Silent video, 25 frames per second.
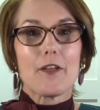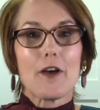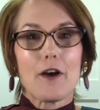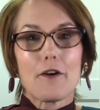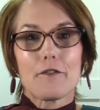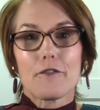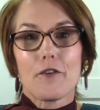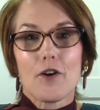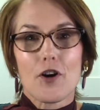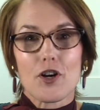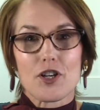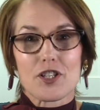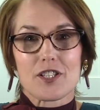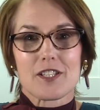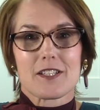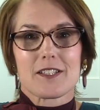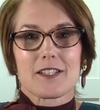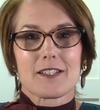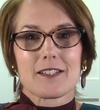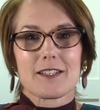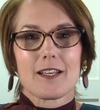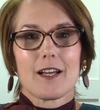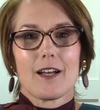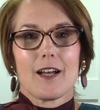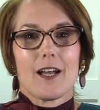
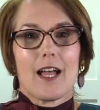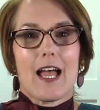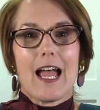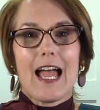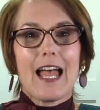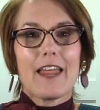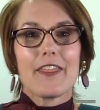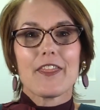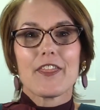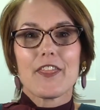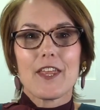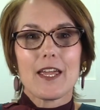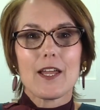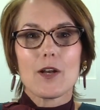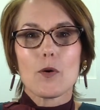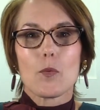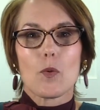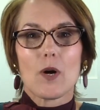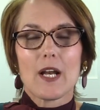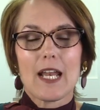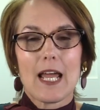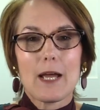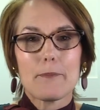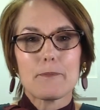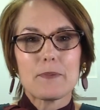Fasts. And then
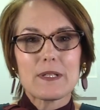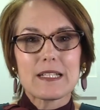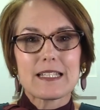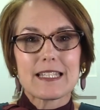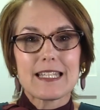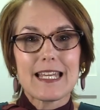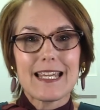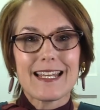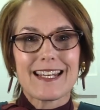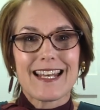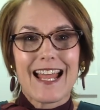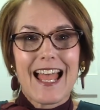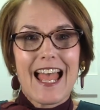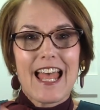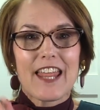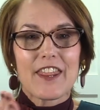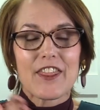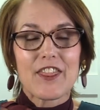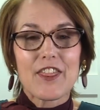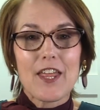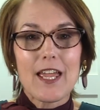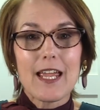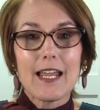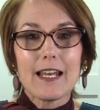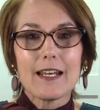what happens then?
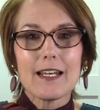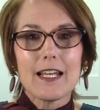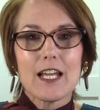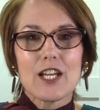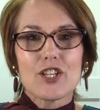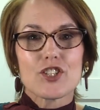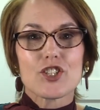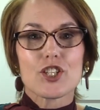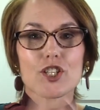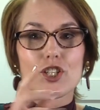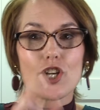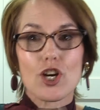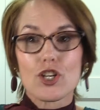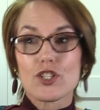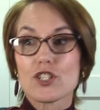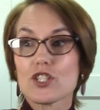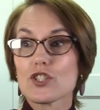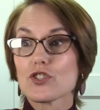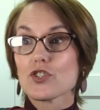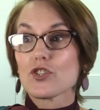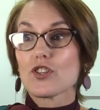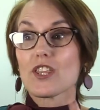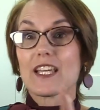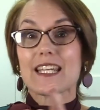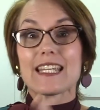Then she goes
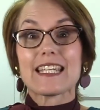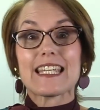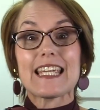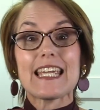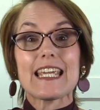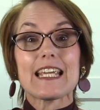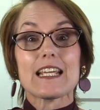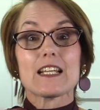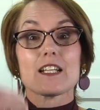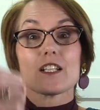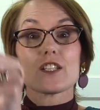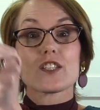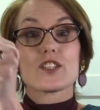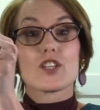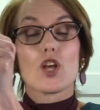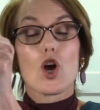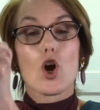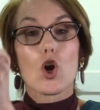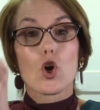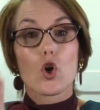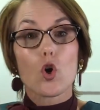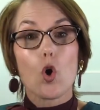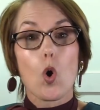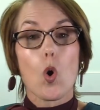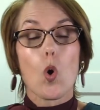into the king's
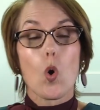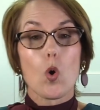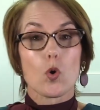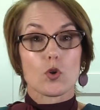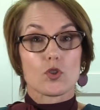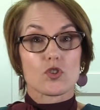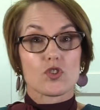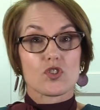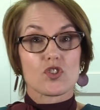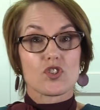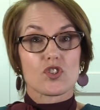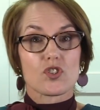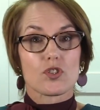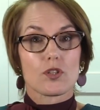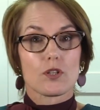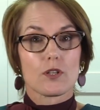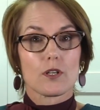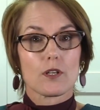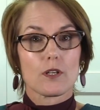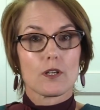courts.